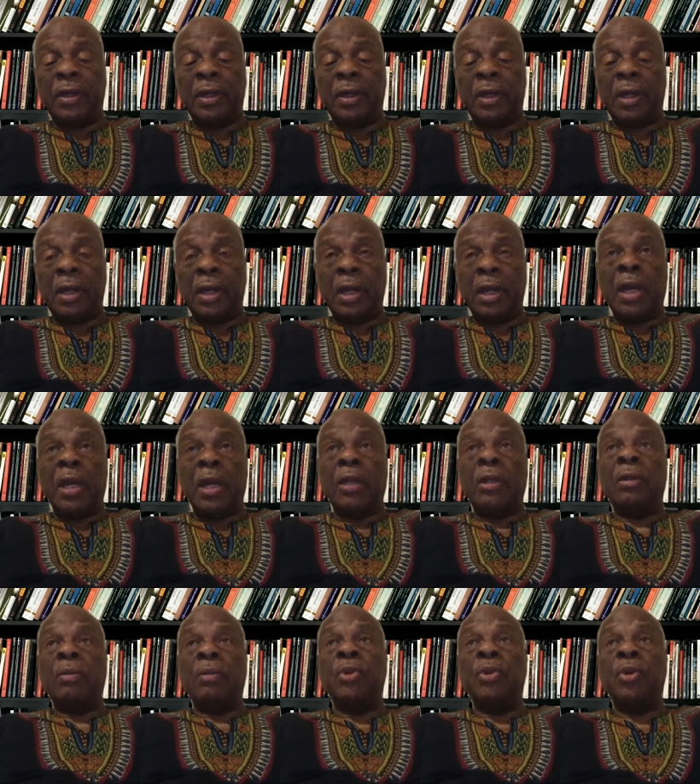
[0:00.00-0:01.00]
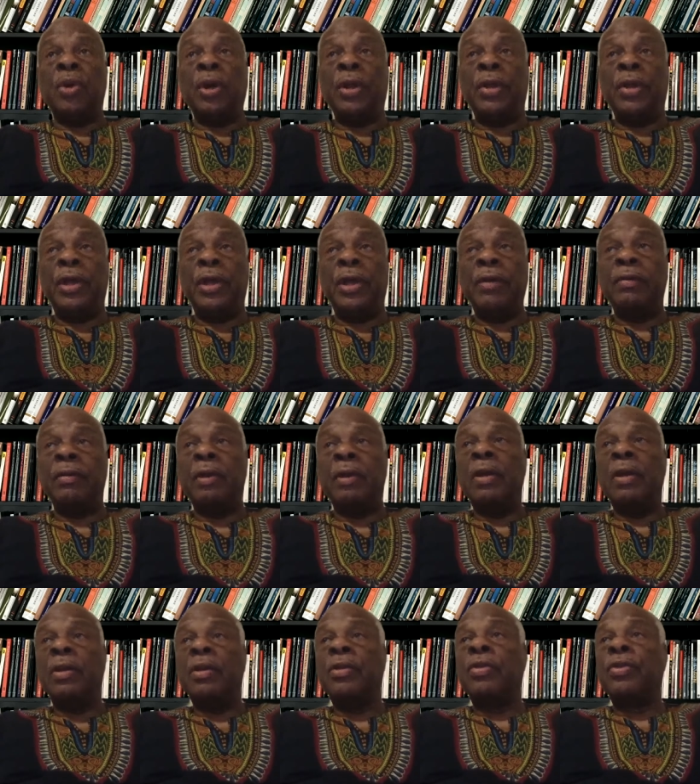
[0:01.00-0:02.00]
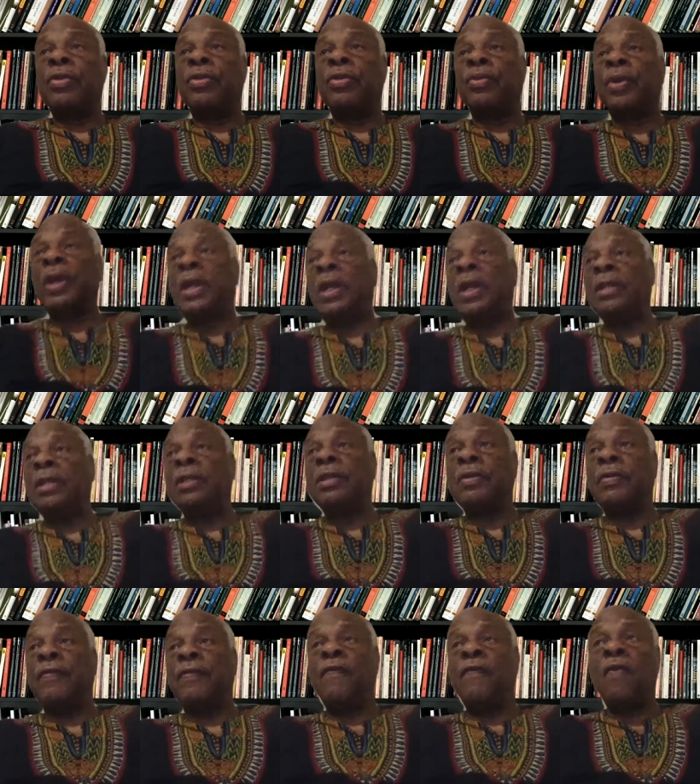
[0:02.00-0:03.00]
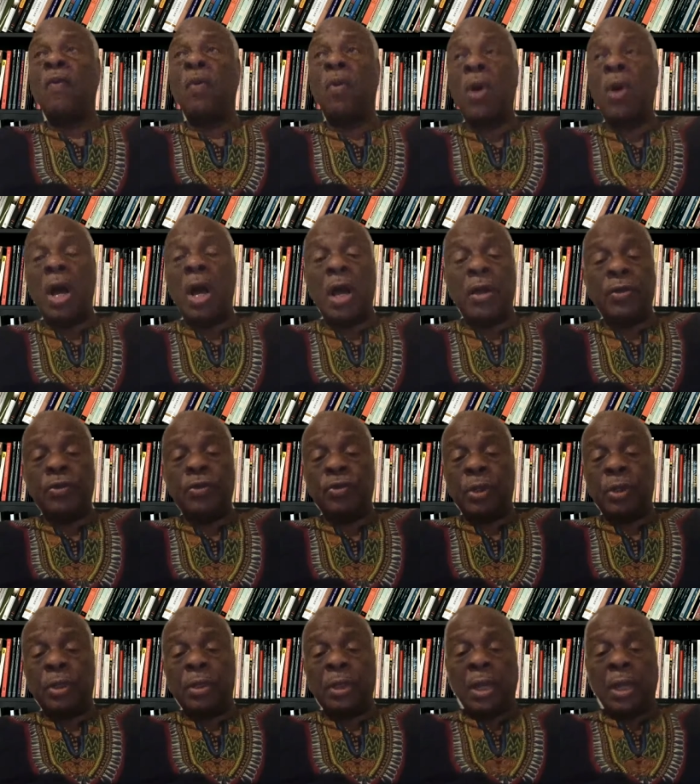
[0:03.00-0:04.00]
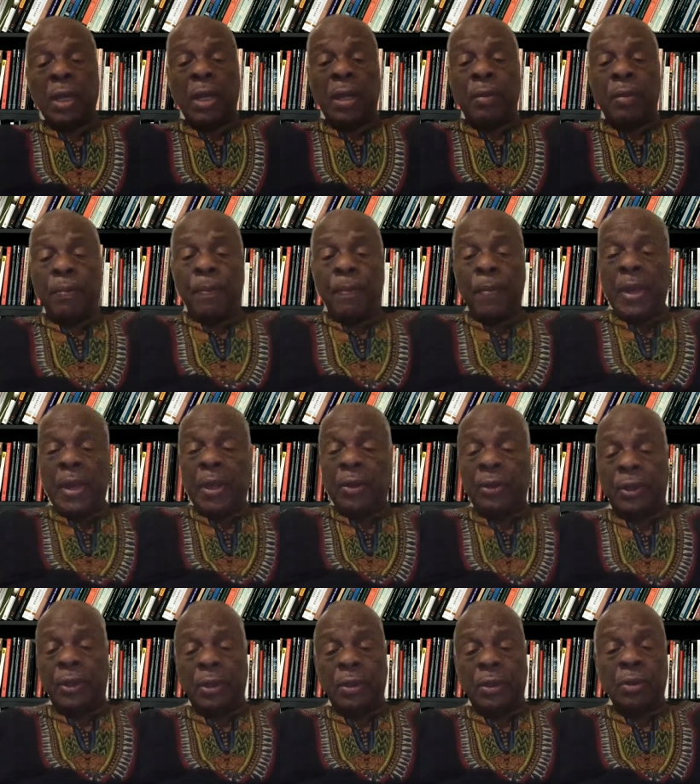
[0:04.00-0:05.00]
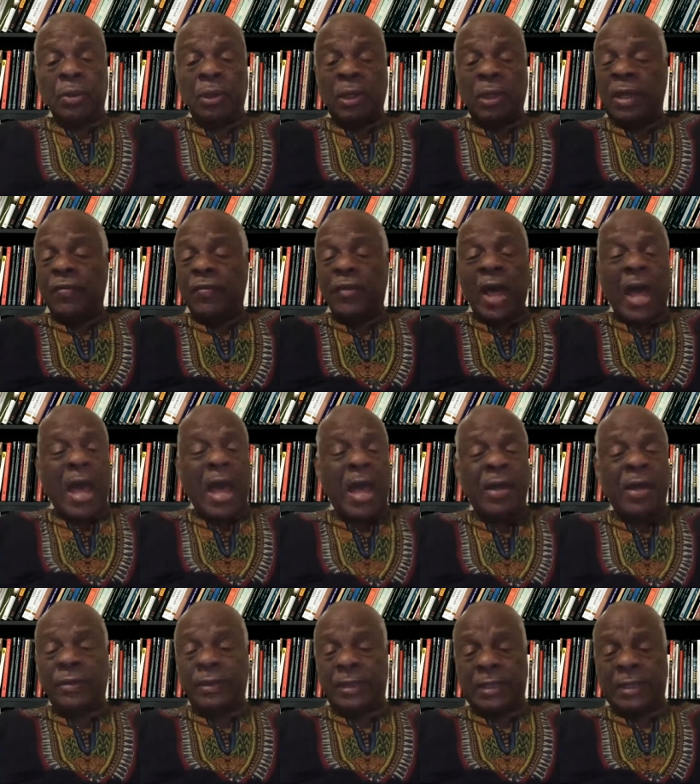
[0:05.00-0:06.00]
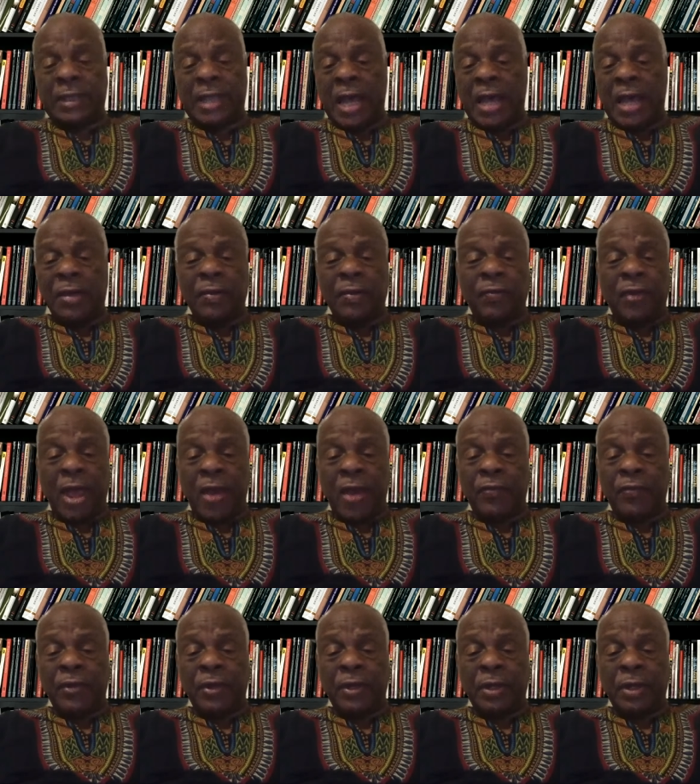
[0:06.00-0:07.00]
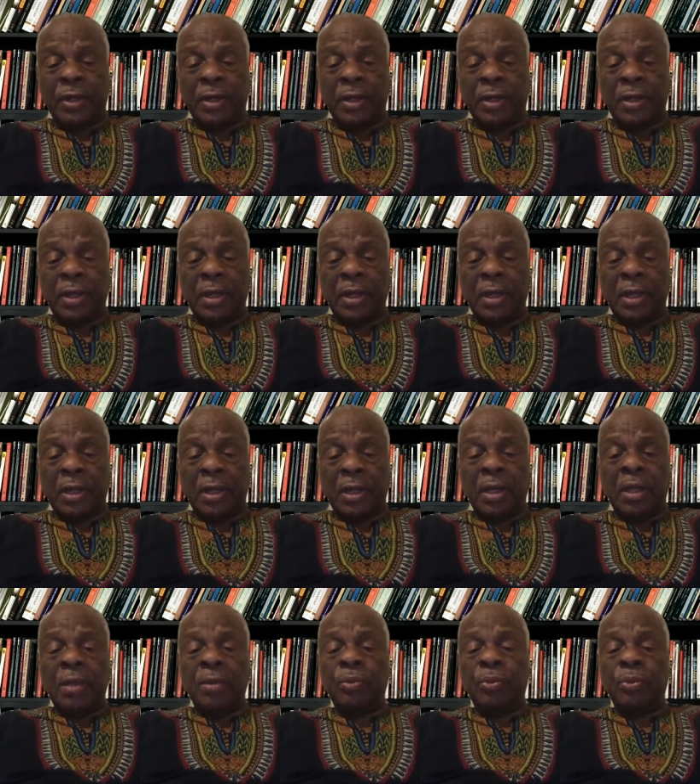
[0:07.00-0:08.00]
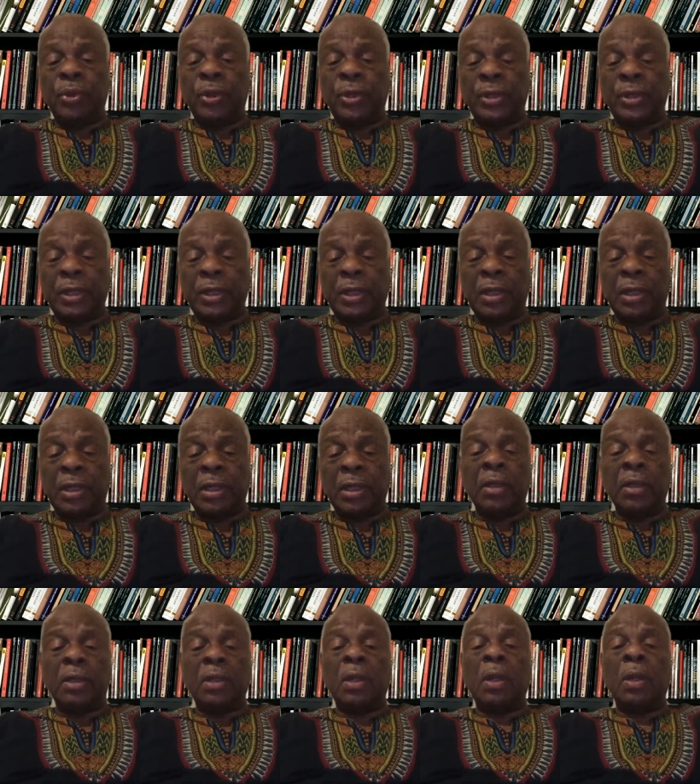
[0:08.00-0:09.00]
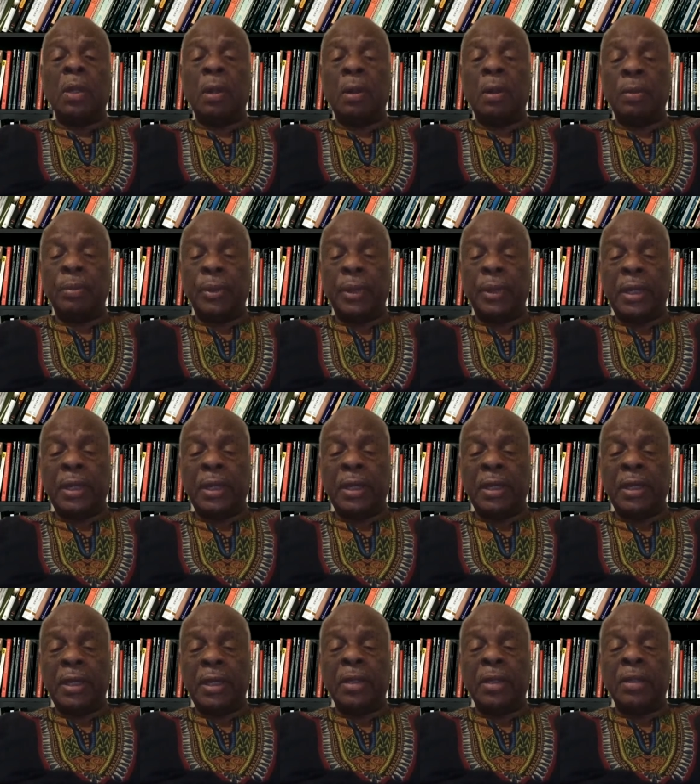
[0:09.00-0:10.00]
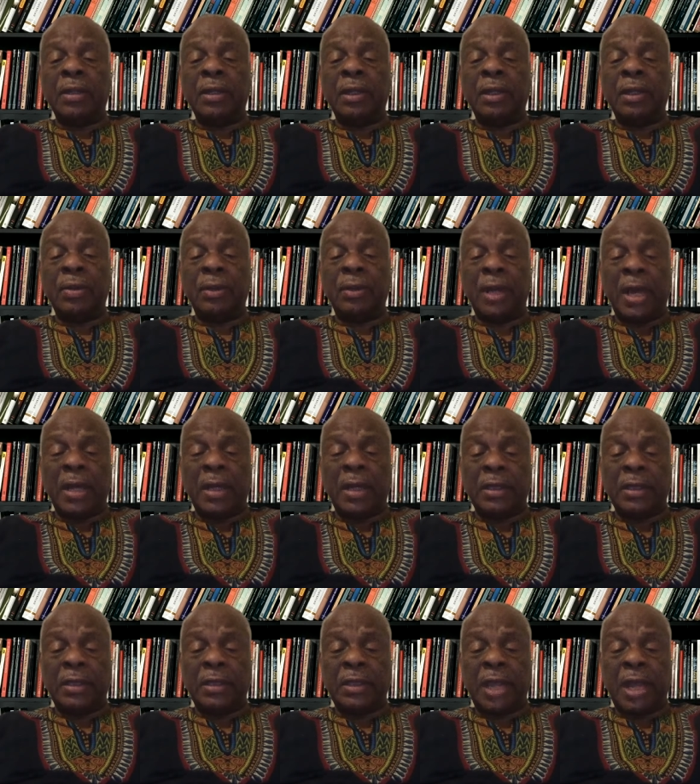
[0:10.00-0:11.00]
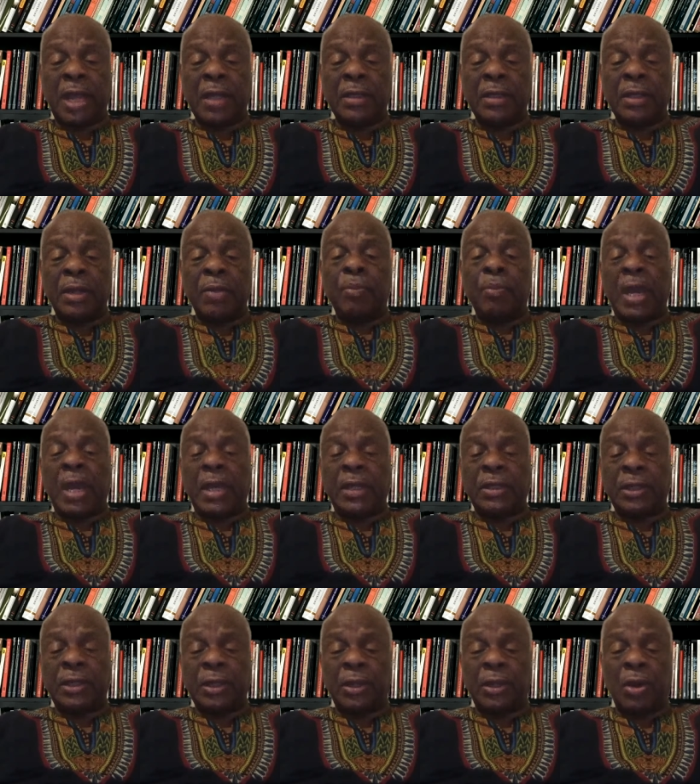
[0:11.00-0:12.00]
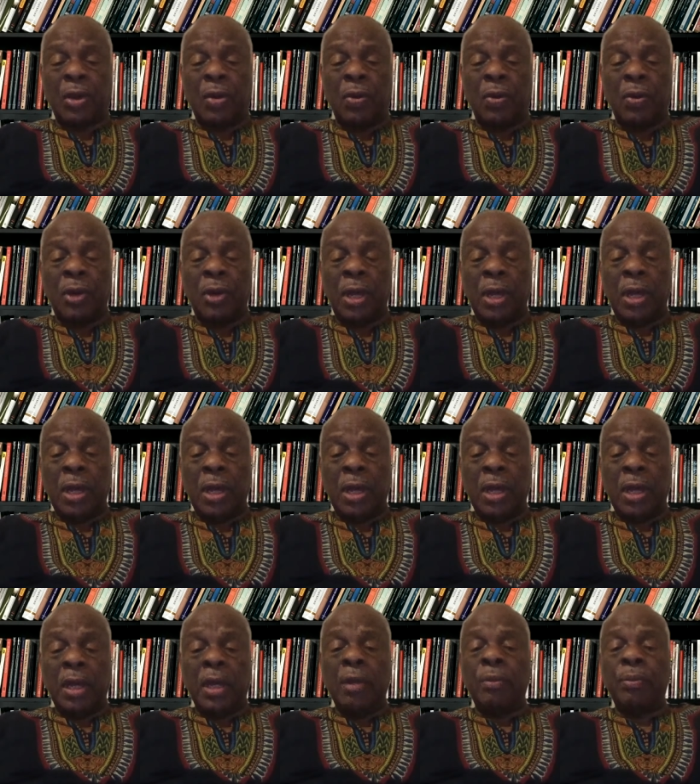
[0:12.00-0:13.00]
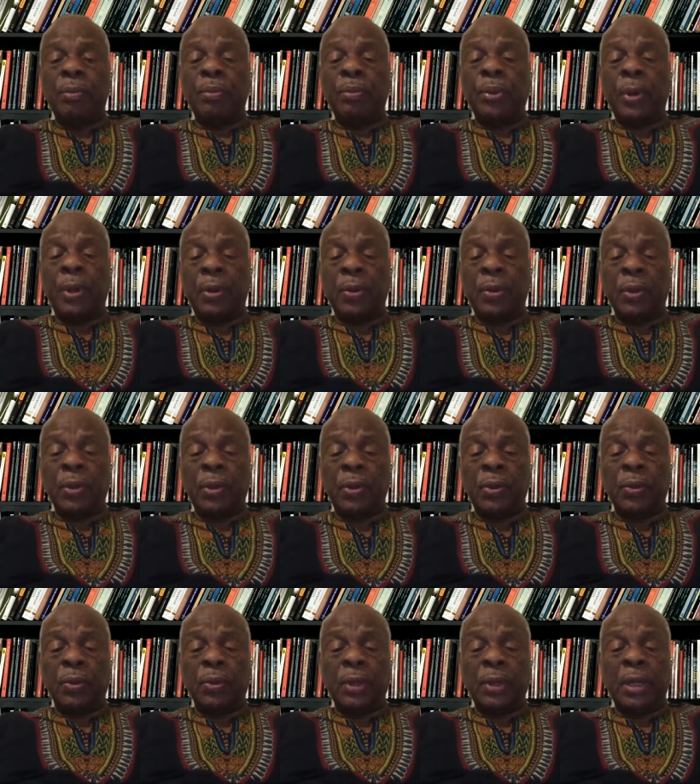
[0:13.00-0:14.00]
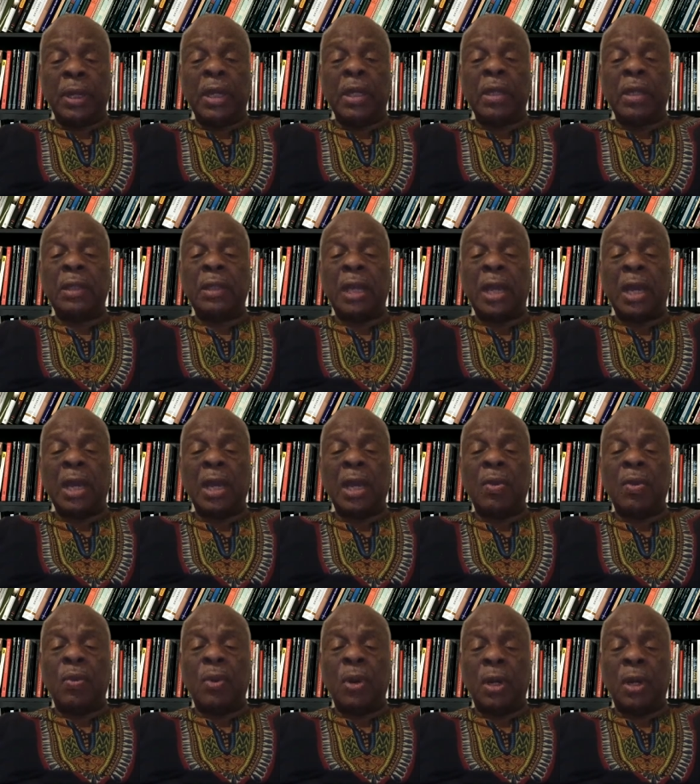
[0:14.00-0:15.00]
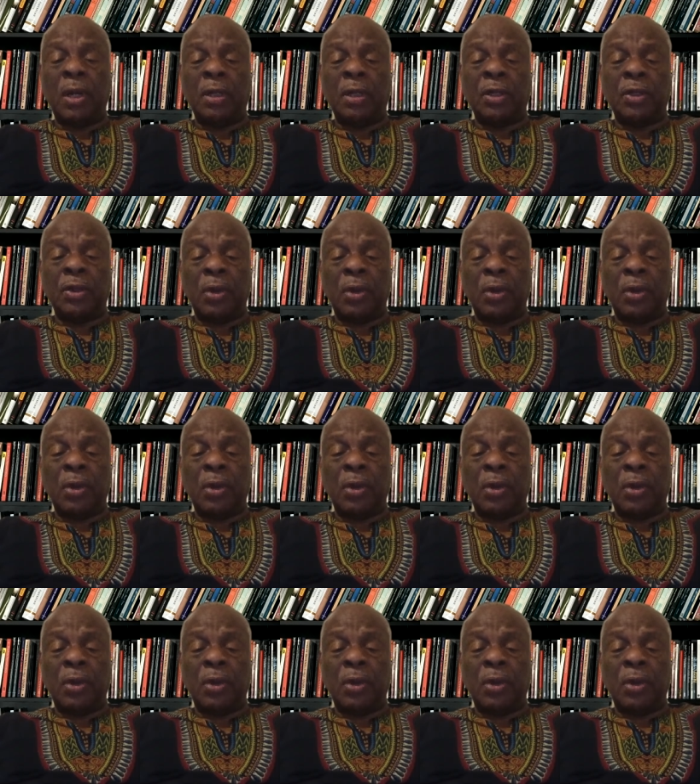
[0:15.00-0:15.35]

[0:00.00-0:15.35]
and the more than 3 to 400 million who live outside of Africa, in Brazil, in Colombia, in the United States, in Mexico, in Peru, in Ecuador,